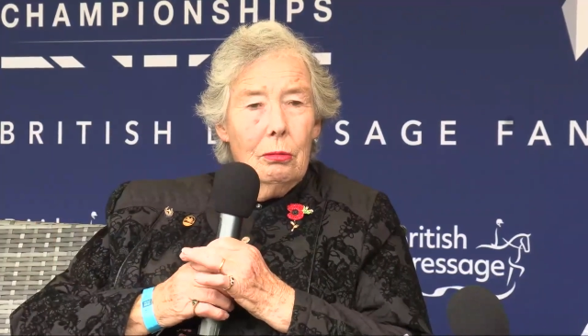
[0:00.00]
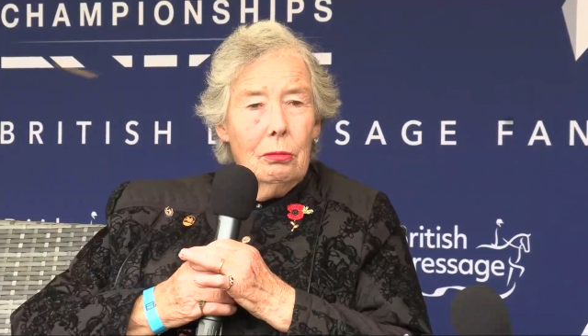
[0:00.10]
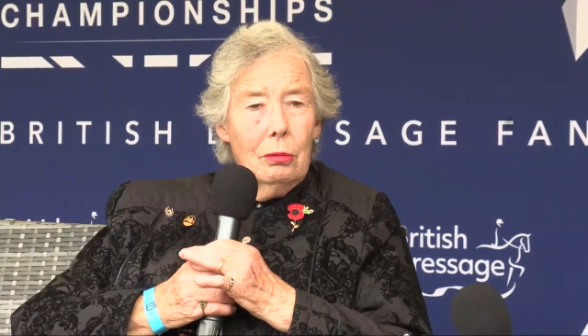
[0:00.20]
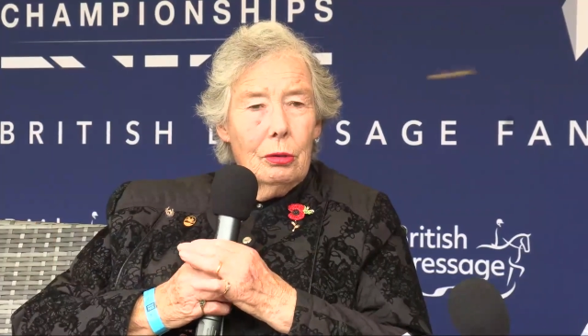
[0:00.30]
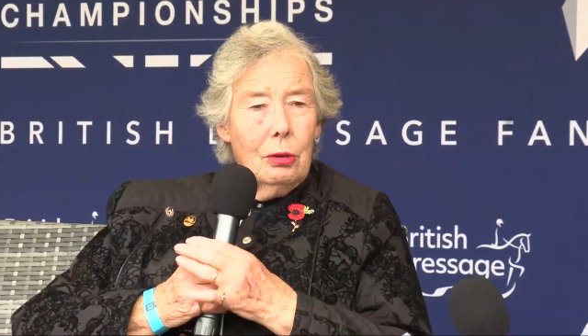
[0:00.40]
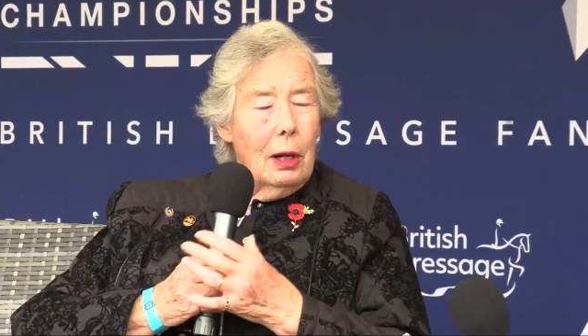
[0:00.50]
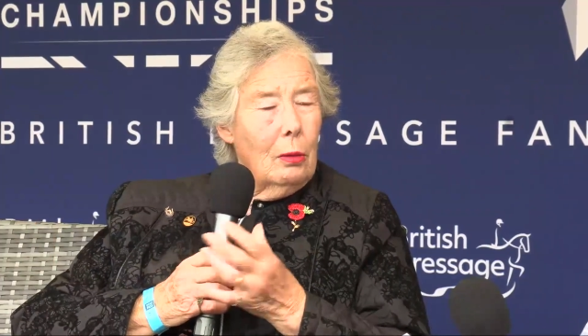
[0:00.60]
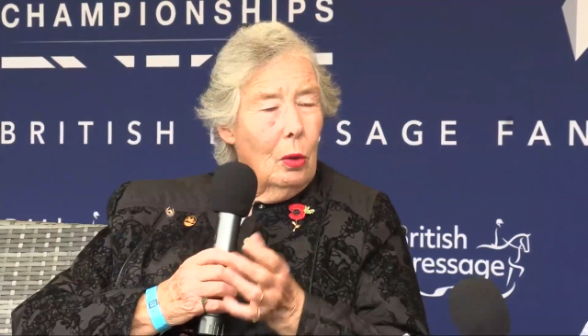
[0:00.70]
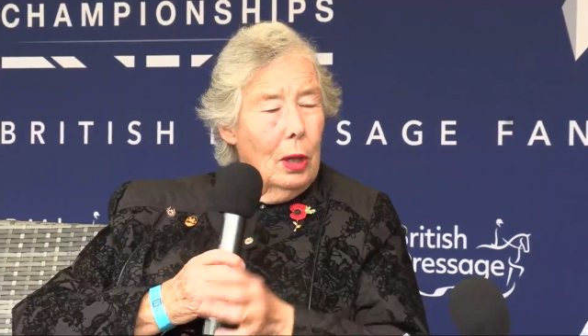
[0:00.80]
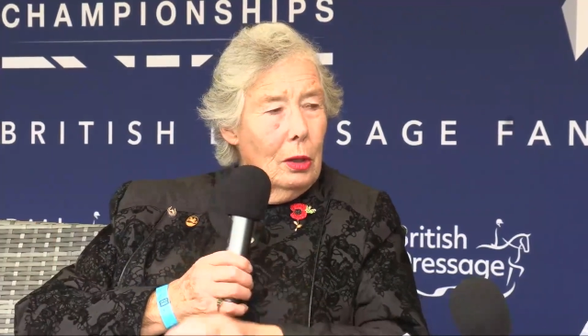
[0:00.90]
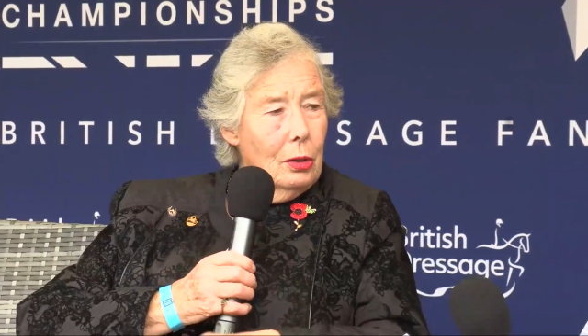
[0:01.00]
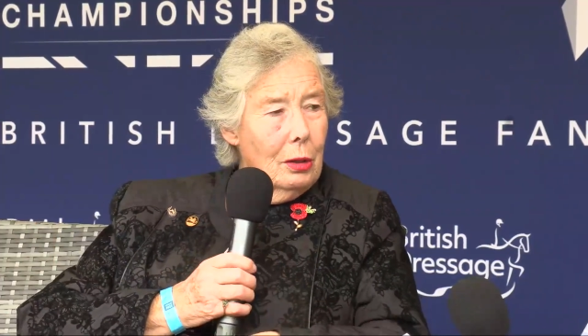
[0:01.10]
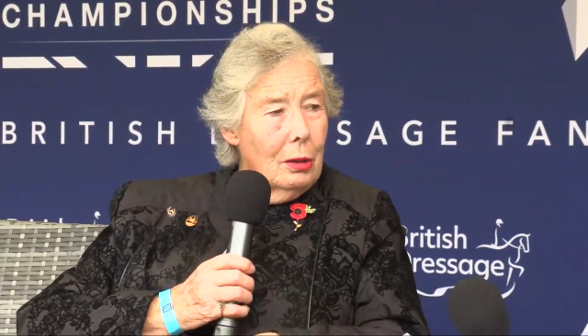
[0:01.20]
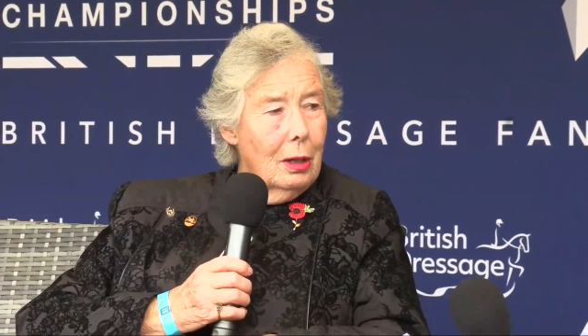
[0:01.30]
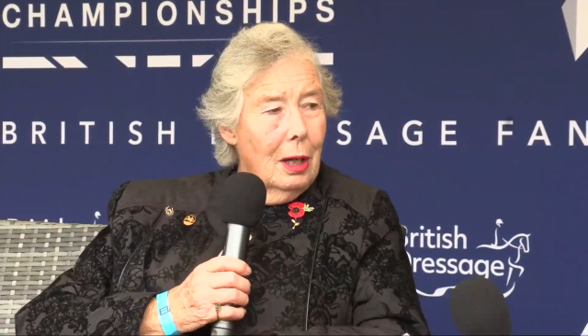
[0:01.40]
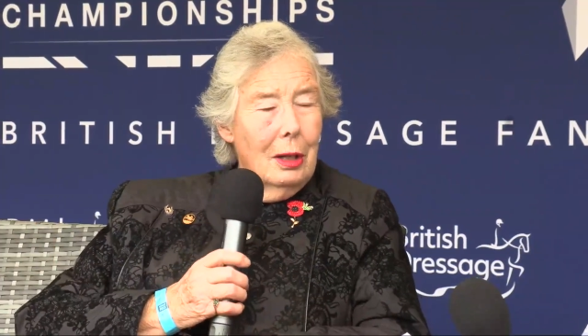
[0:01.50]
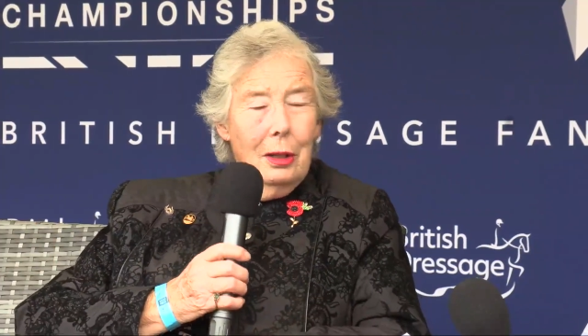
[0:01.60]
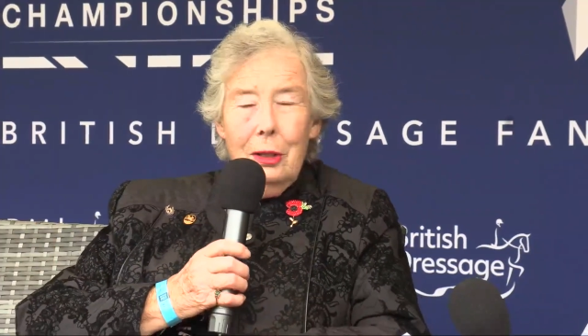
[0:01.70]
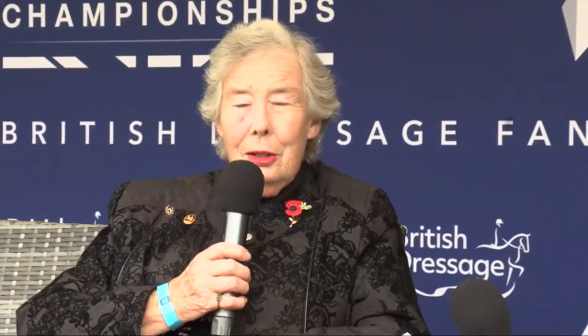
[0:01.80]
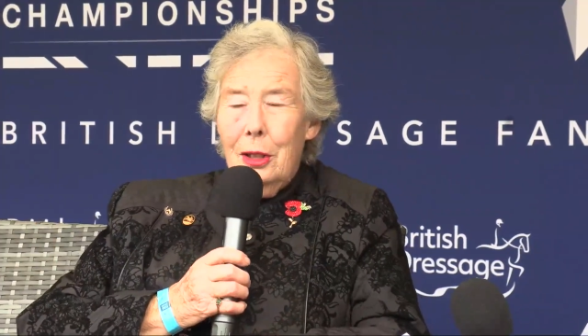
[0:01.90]
trackways and
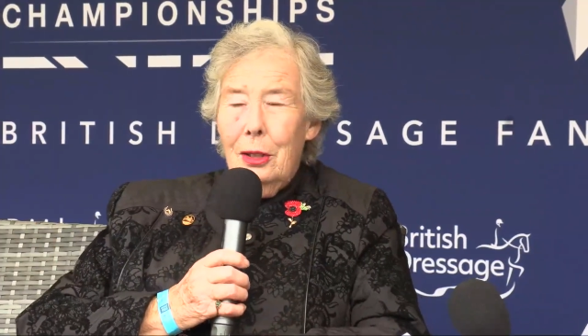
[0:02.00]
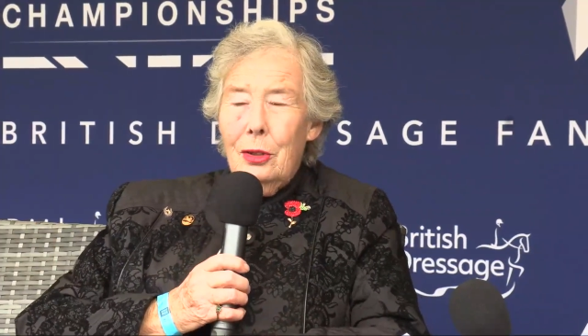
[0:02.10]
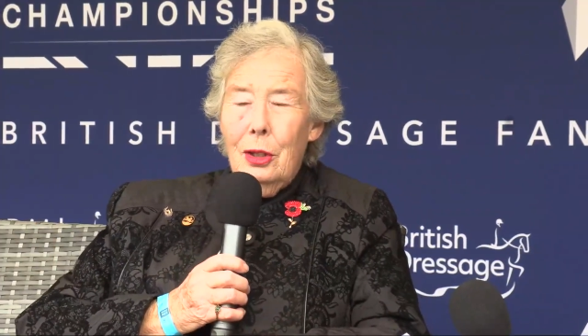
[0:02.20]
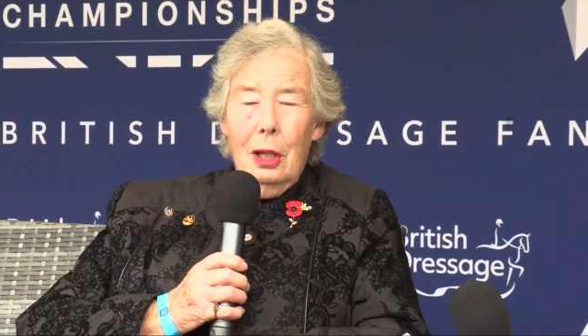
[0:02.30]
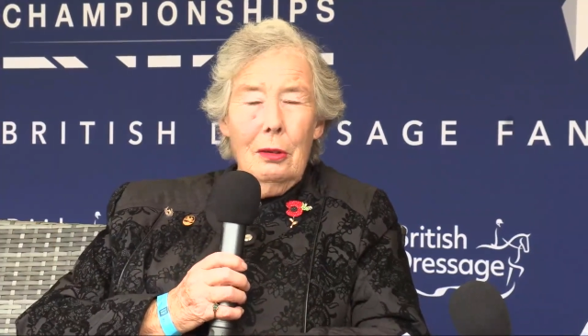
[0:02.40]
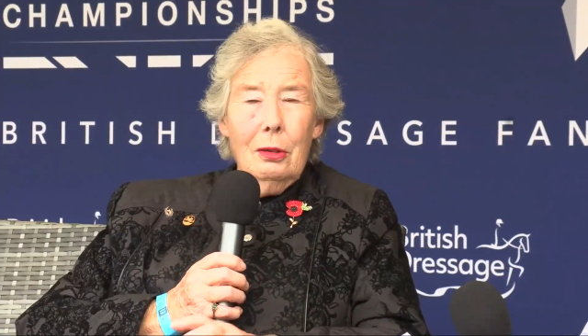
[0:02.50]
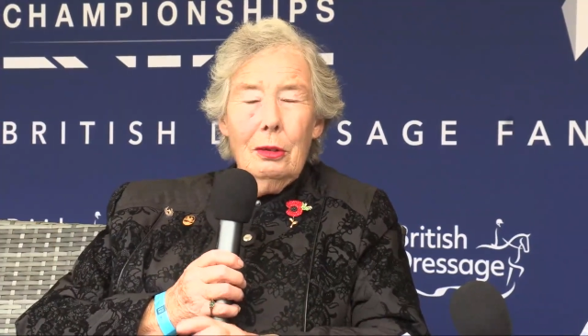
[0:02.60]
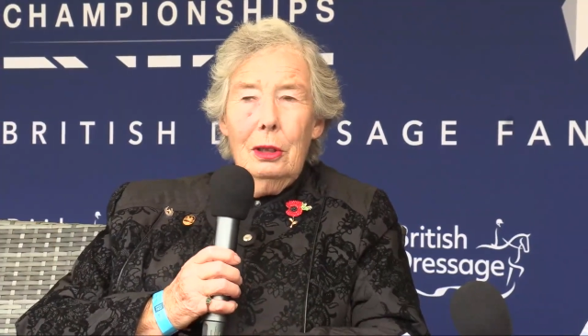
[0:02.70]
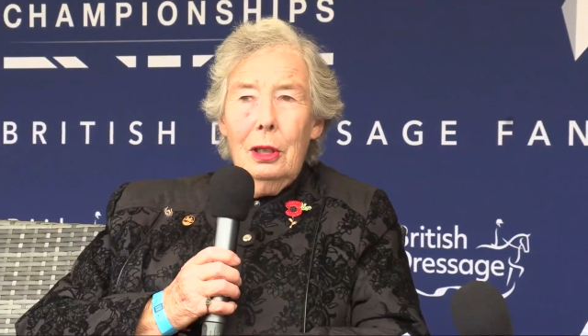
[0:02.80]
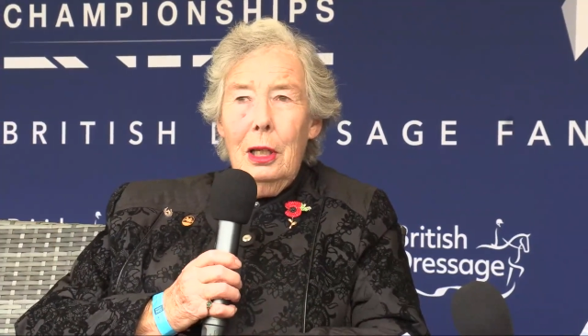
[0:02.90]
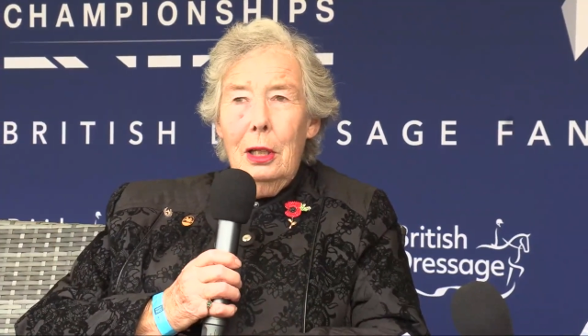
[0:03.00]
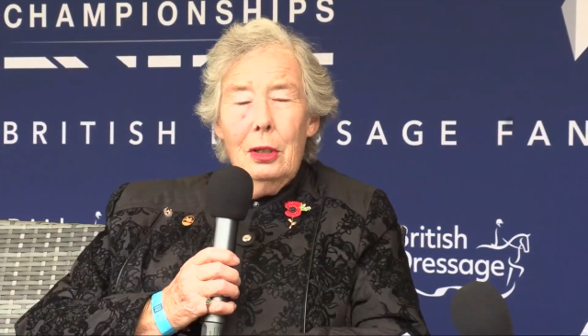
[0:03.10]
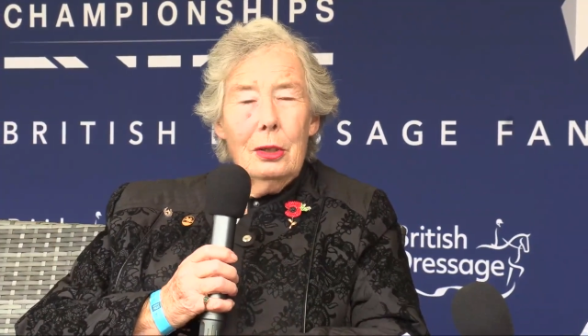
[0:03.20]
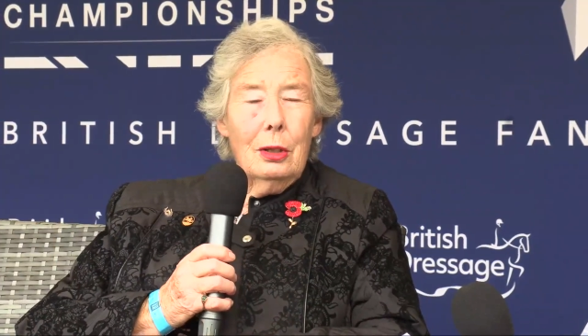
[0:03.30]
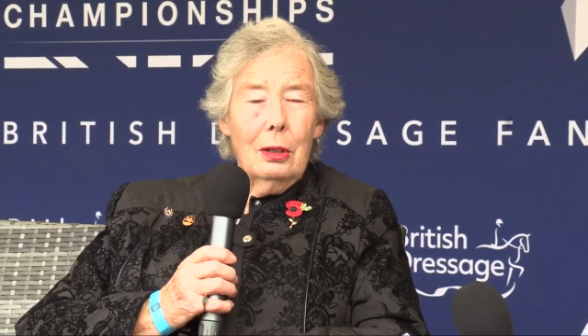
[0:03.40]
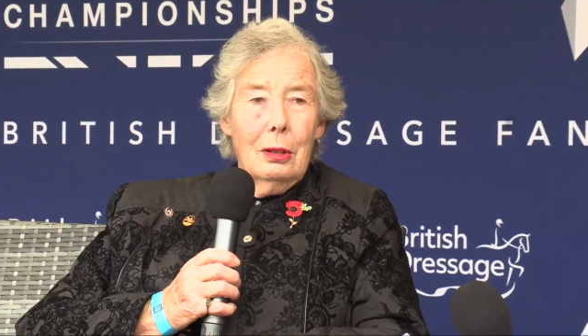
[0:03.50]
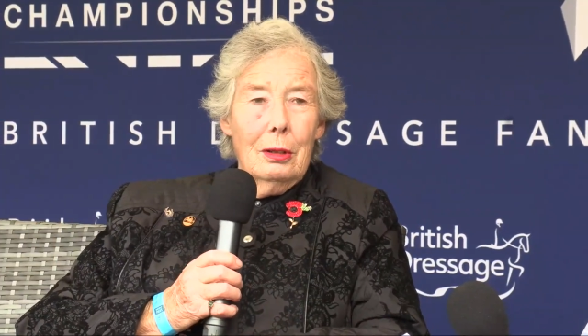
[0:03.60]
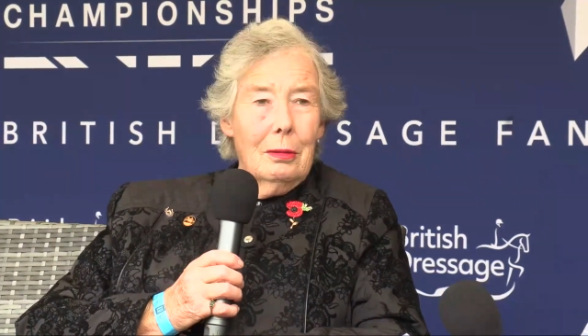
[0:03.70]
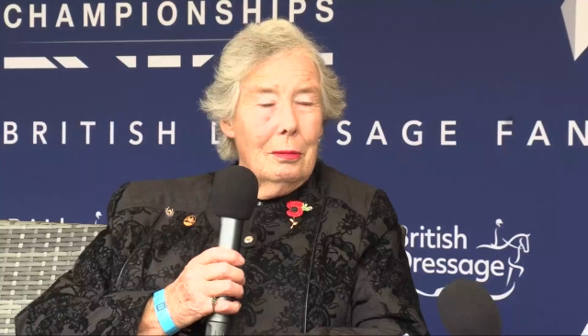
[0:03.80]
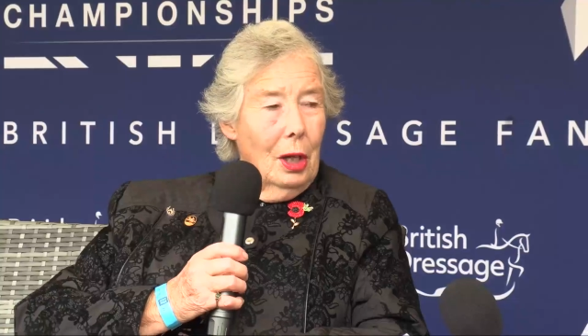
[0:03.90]
things, and they've got lakes and
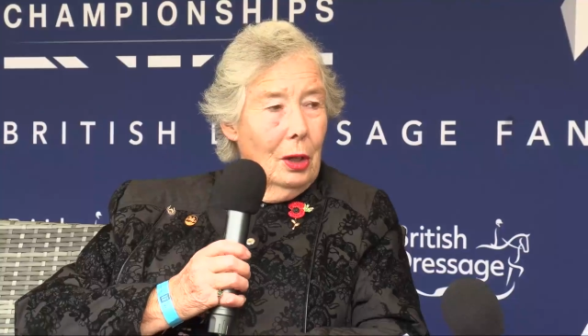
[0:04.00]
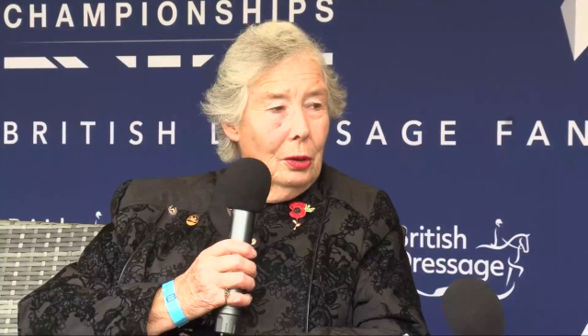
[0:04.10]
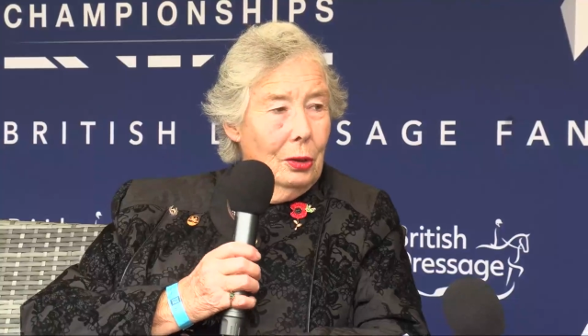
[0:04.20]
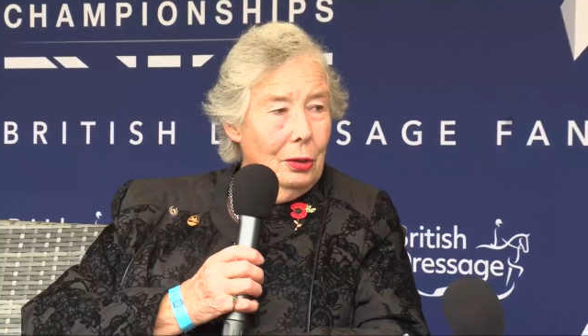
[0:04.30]
hills and